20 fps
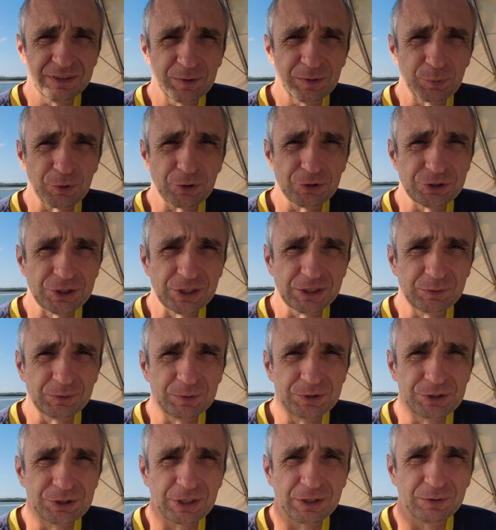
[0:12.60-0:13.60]
is a project
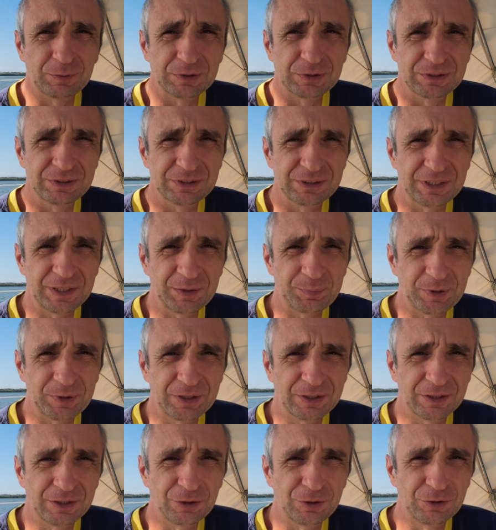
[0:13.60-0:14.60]
which I was
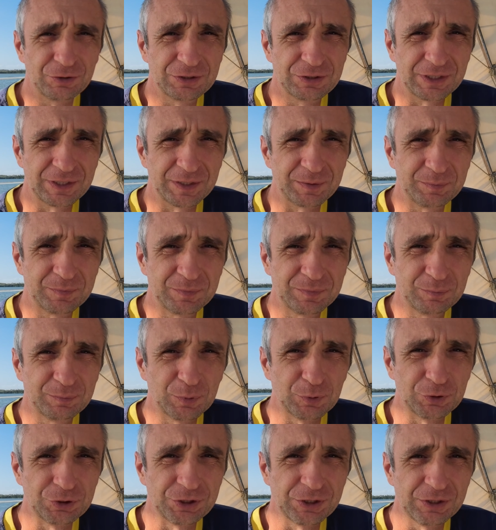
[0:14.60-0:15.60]
keeping a long time
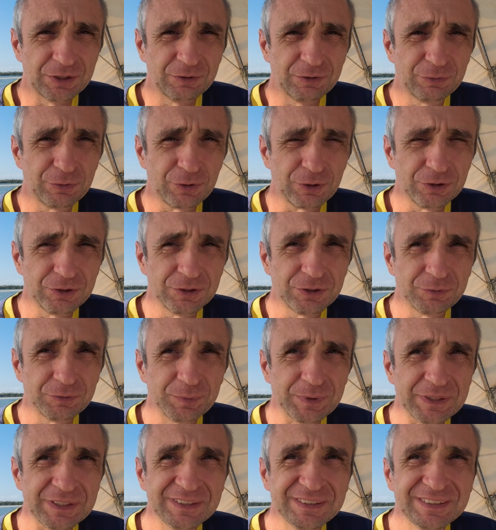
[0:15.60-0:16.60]
pushing in front of
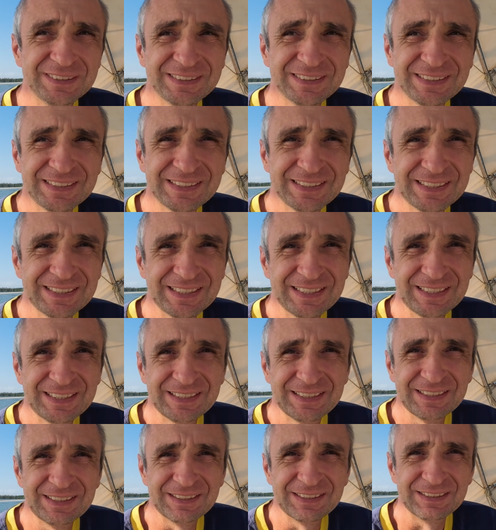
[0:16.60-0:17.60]
me,
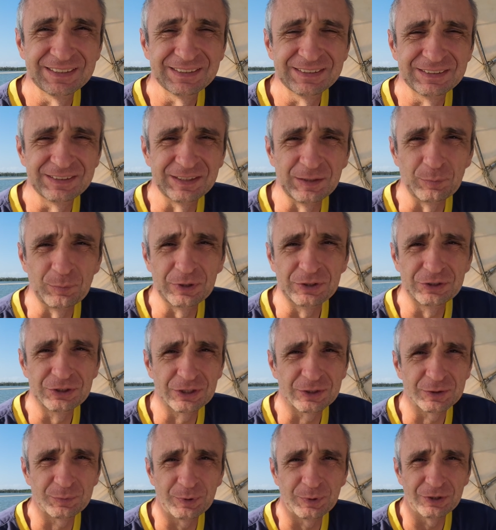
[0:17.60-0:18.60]
simply
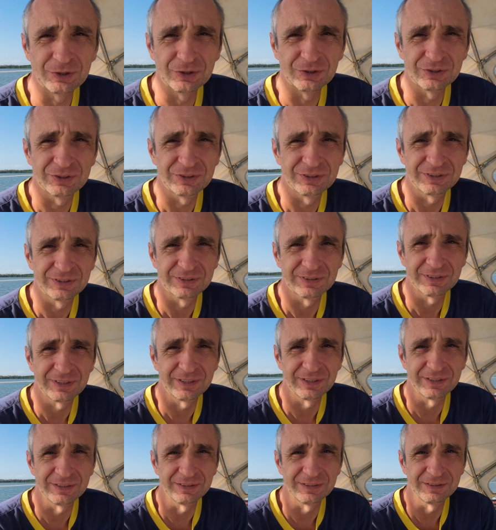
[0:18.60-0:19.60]
just because
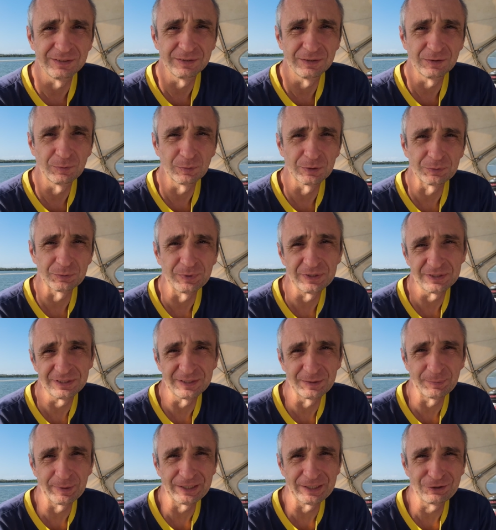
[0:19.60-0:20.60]
I was missing
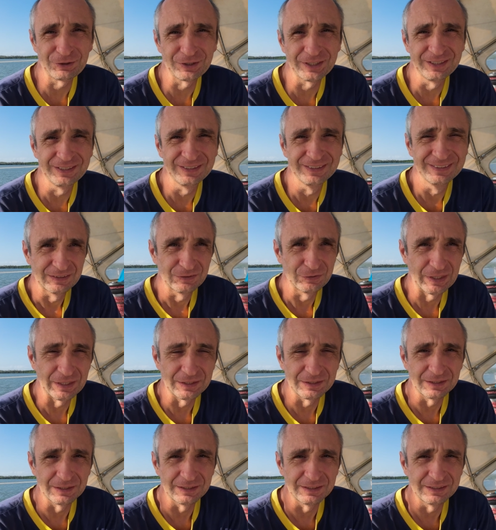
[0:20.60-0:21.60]
the battery.
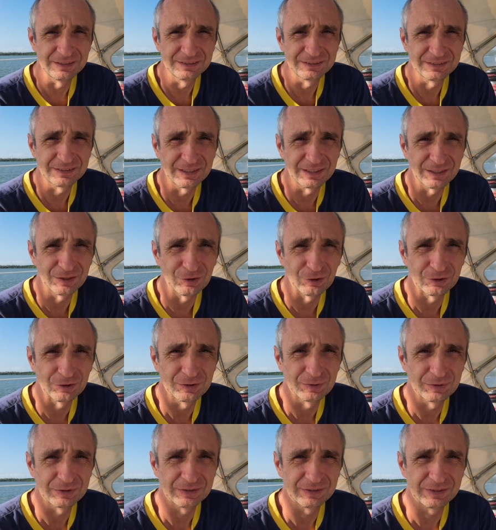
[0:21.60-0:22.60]
Finally, I
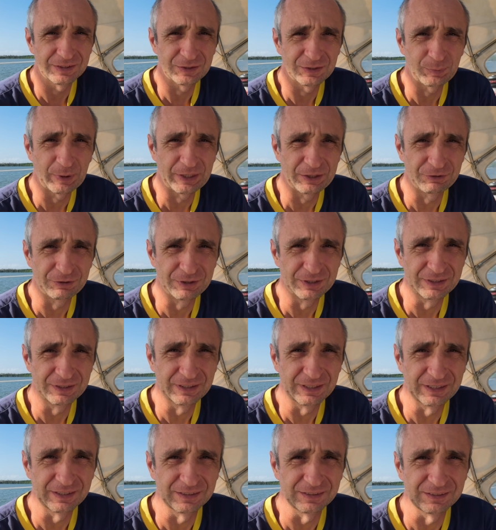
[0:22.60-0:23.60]
got this battery
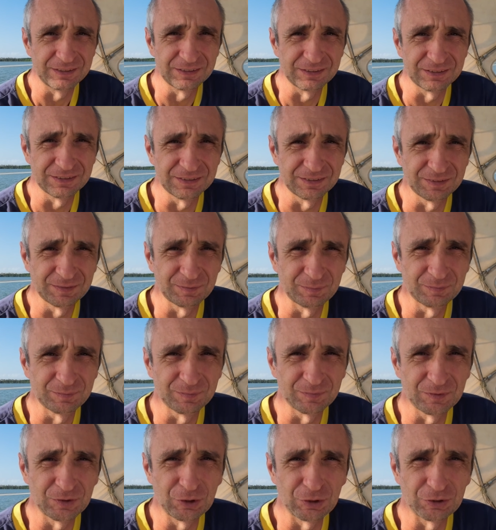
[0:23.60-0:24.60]
and
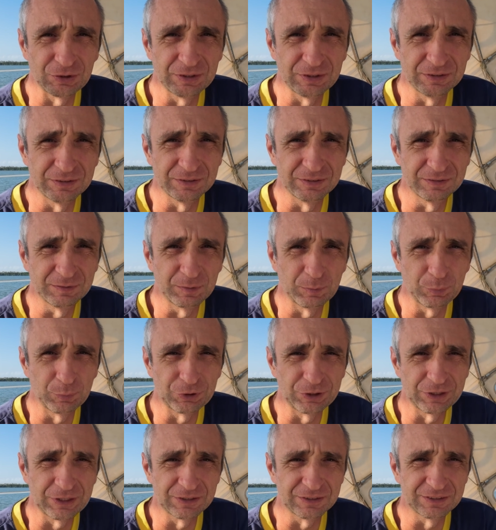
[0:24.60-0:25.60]
got the
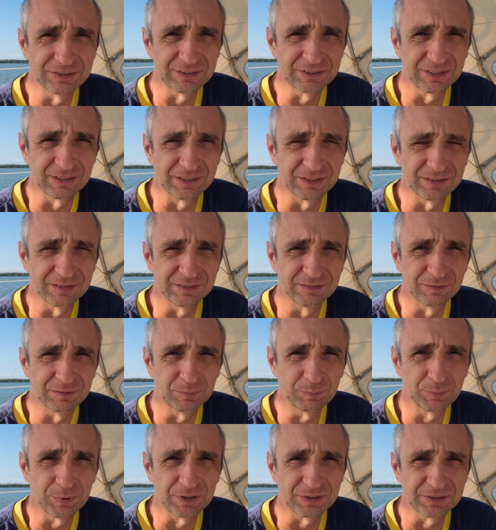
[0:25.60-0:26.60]
breakers
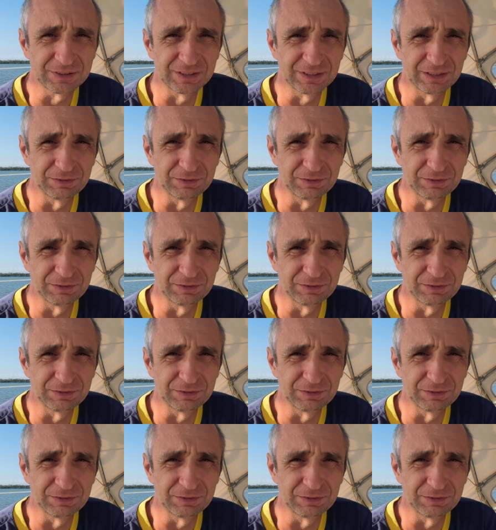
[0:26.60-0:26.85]
and parts and